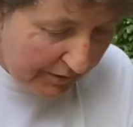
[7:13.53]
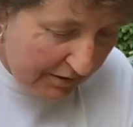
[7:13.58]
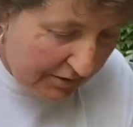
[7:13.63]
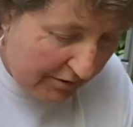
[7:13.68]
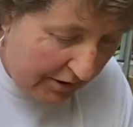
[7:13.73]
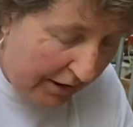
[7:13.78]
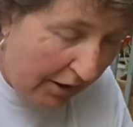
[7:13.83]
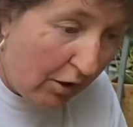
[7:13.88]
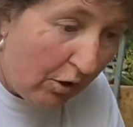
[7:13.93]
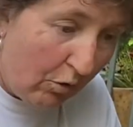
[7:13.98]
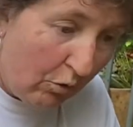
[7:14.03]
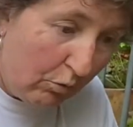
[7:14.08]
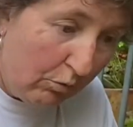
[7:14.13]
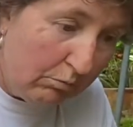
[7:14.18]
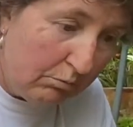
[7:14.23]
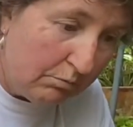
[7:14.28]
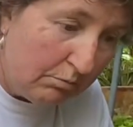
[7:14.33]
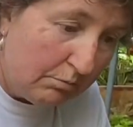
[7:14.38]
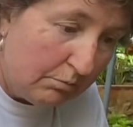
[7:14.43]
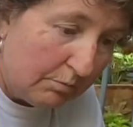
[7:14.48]
stay whole.
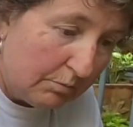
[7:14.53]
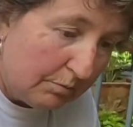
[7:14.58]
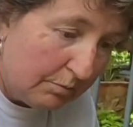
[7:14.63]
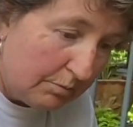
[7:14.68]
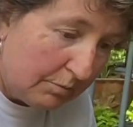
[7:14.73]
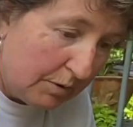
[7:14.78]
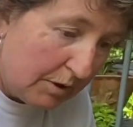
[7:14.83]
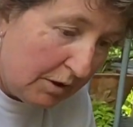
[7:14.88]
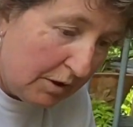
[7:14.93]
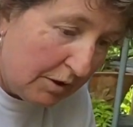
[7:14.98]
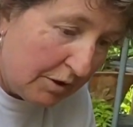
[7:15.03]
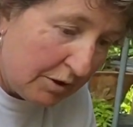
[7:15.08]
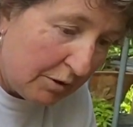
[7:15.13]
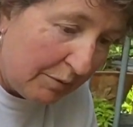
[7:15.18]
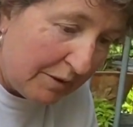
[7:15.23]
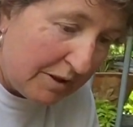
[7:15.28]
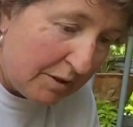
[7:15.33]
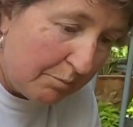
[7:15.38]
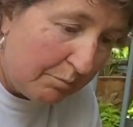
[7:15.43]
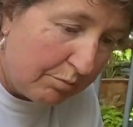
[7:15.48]
So
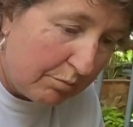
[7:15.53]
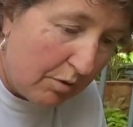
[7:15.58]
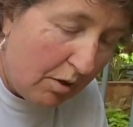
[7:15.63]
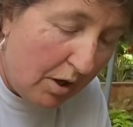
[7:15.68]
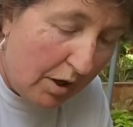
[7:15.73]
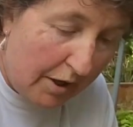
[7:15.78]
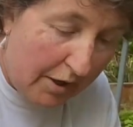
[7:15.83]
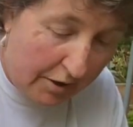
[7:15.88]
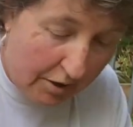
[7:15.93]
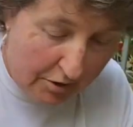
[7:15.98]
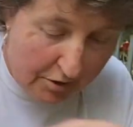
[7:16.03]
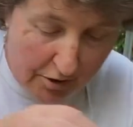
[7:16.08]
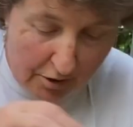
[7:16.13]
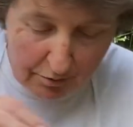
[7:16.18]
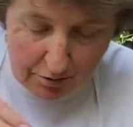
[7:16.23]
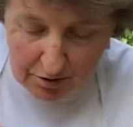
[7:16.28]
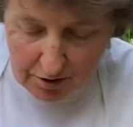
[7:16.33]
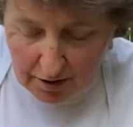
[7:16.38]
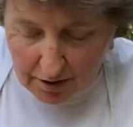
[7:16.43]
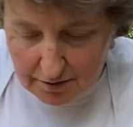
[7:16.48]
it's a brine
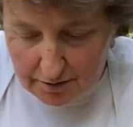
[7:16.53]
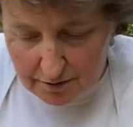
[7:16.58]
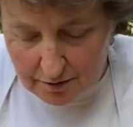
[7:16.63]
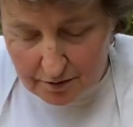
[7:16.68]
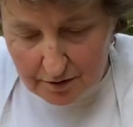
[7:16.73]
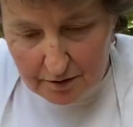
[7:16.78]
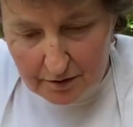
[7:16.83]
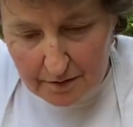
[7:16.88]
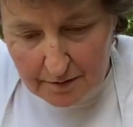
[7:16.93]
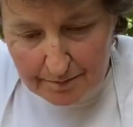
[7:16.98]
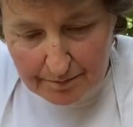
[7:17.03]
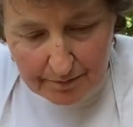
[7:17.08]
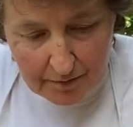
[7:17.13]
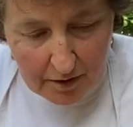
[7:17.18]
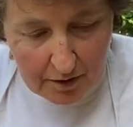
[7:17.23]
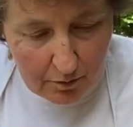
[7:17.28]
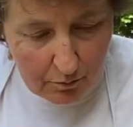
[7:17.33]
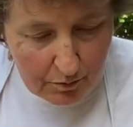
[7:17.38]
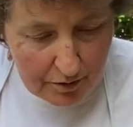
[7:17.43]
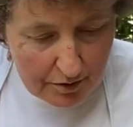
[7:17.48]
associated
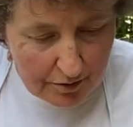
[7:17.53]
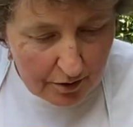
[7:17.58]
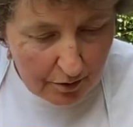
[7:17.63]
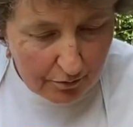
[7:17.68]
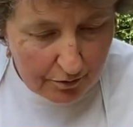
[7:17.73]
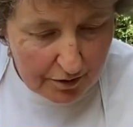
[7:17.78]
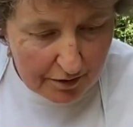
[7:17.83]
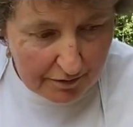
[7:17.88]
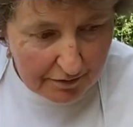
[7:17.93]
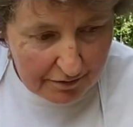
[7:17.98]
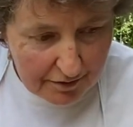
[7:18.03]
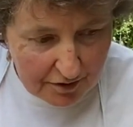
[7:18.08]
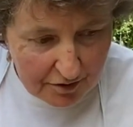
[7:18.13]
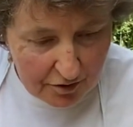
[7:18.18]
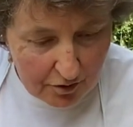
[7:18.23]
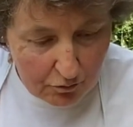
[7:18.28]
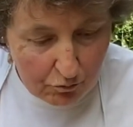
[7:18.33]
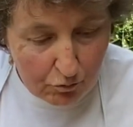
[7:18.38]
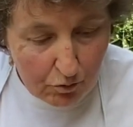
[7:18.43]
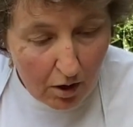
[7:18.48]
with salting
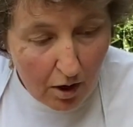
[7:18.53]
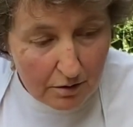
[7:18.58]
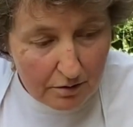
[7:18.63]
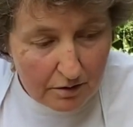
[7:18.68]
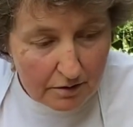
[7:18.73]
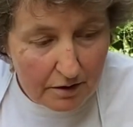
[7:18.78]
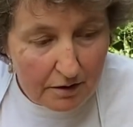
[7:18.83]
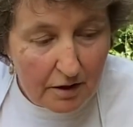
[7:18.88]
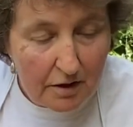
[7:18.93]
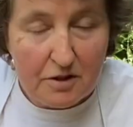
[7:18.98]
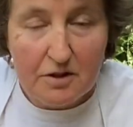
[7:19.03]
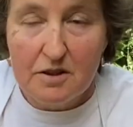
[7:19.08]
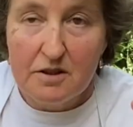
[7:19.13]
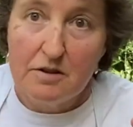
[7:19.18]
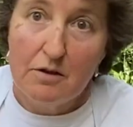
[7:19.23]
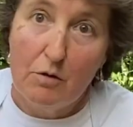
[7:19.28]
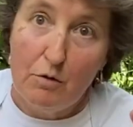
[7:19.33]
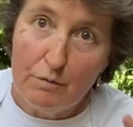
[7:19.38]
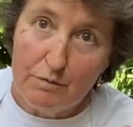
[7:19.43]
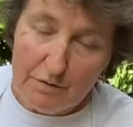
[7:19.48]
fish rather than a
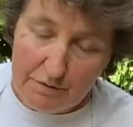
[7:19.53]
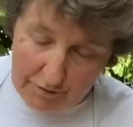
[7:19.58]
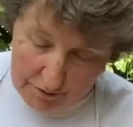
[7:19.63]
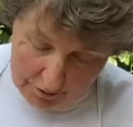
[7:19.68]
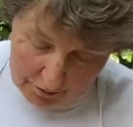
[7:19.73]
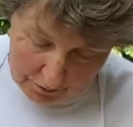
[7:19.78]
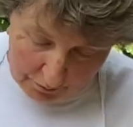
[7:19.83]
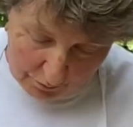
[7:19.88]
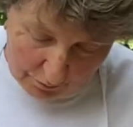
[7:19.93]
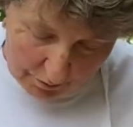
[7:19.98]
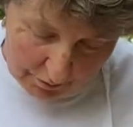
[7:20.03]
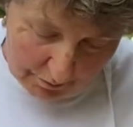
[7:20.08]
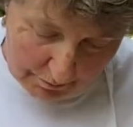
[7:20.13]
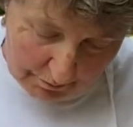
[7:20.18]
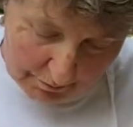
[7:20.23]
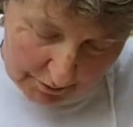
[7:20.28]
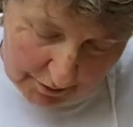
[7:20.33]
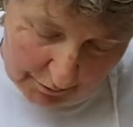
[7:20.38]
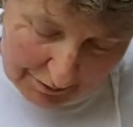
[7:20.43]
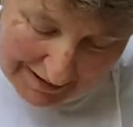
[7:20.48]
dissolved fish sauce.
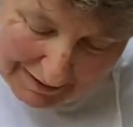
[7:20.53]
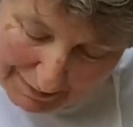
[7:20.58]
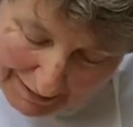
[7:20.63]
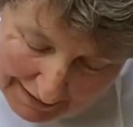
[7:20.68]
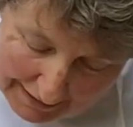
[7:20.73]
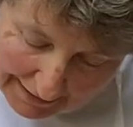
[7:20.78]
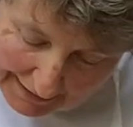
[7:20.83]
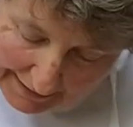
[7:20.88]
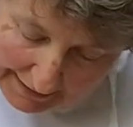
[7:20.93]
So it's a